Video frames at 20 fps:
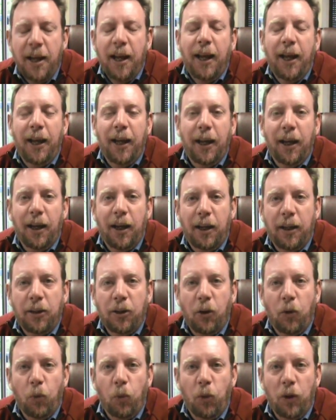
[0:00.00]

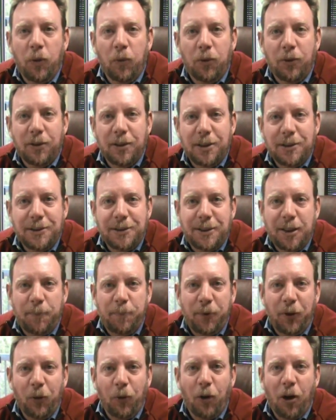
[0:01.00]
and we will
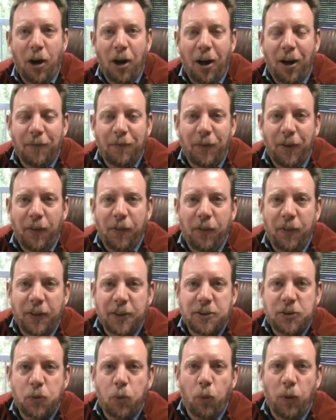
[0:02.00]
zip you off
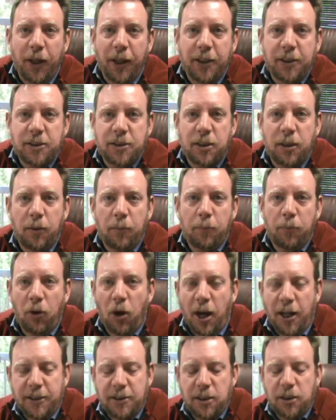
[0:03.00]
this week's
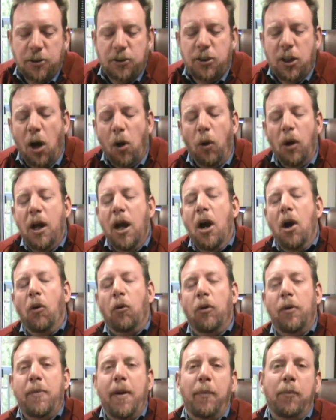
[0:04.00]
prize. So
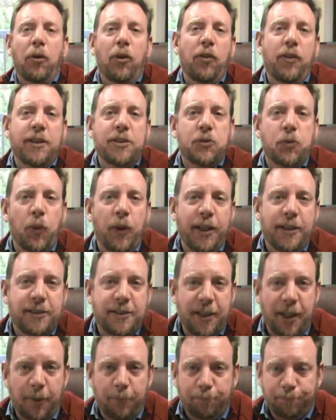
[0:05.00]
remember this week's
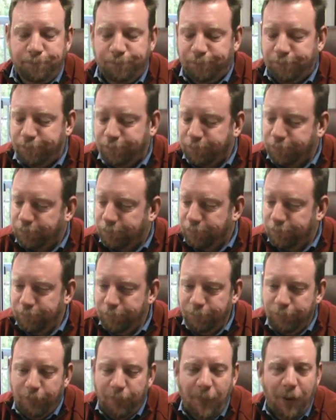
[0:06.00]
tip.
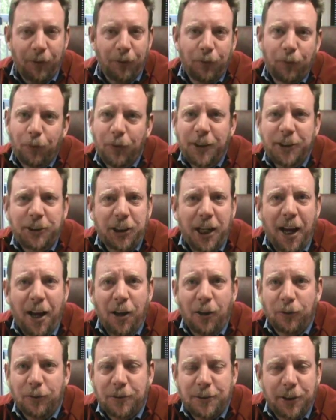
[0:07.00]
Reach
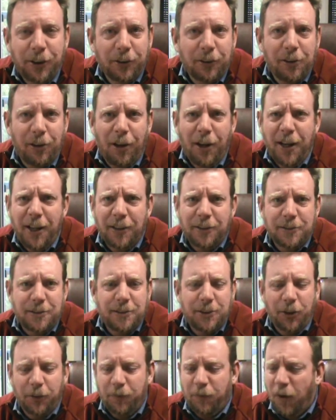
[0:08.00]
out to your
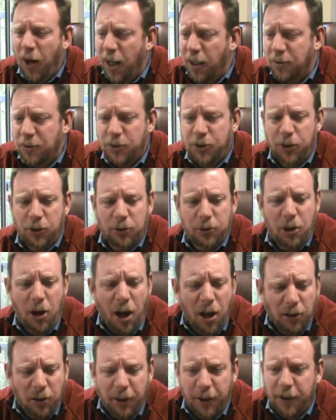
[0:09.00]
clients, your friends, your
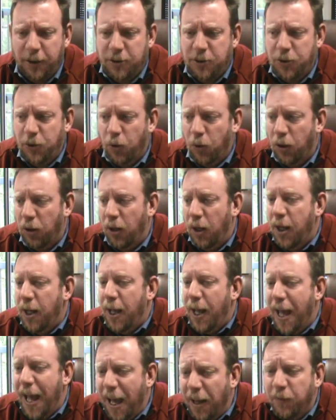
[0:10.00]
colleagues, your
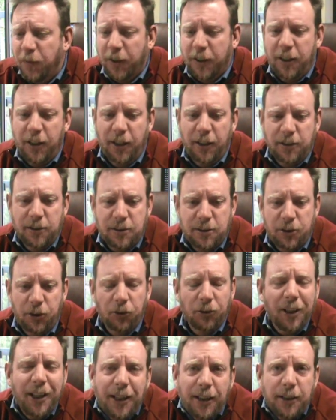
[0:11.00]
advocates, your
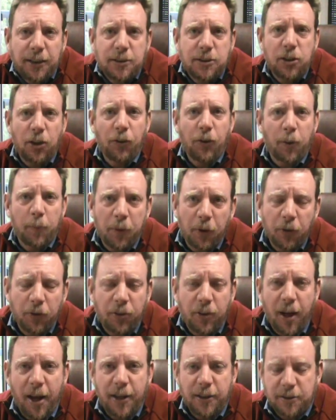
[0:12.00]
leads on their
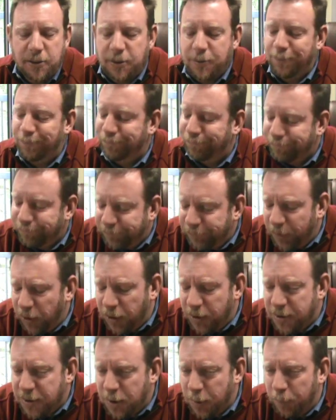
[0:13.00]
birthdays.
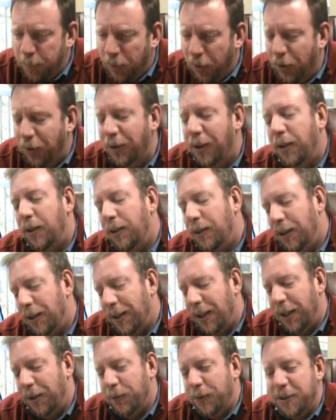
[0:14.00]
Very simple.
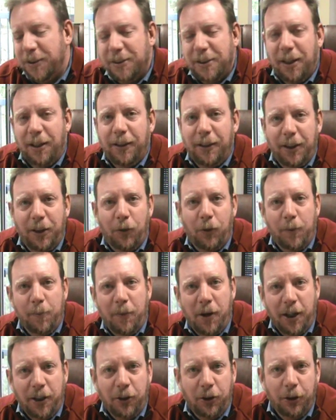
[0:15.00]
Again, we just kind of need a
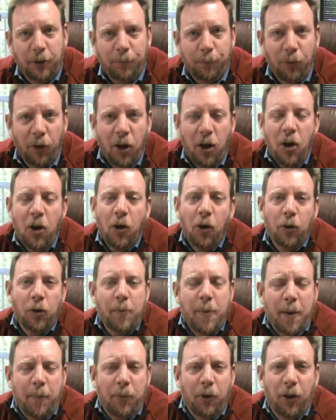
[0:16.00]
reminder.
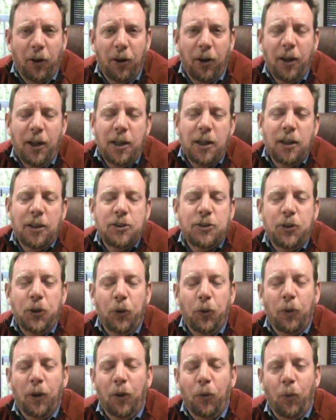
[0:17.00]
Remember
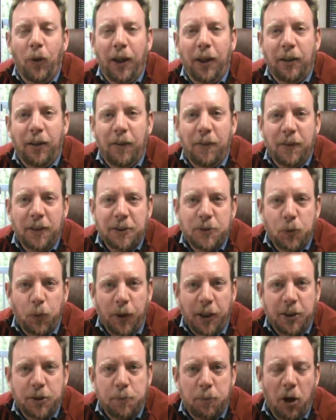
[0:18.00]
to win this
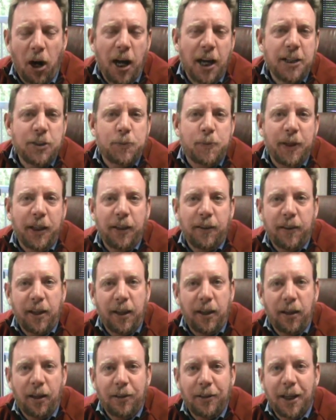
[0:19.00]
week's prize. Be
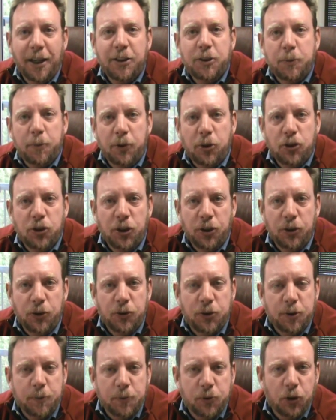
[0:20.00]
the next person to
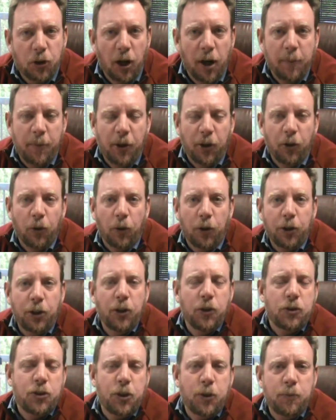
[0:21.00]
subscribe here to our
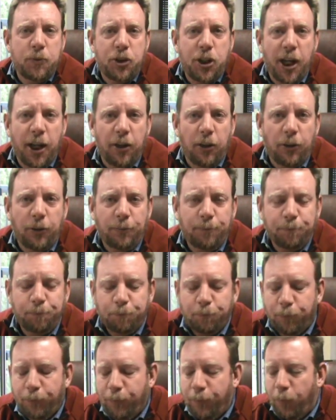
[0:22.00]
YouTube channel.
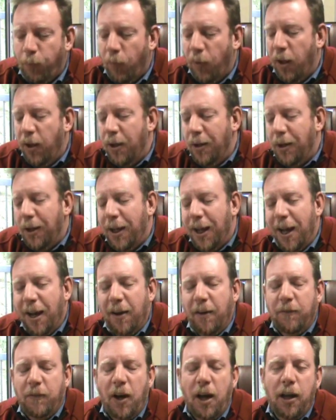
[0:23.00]

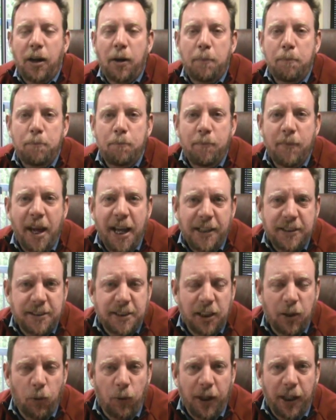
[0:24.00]
Have an
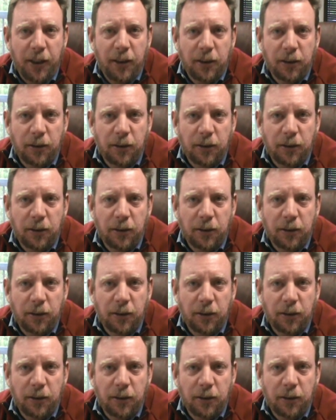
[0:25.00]
amazing week,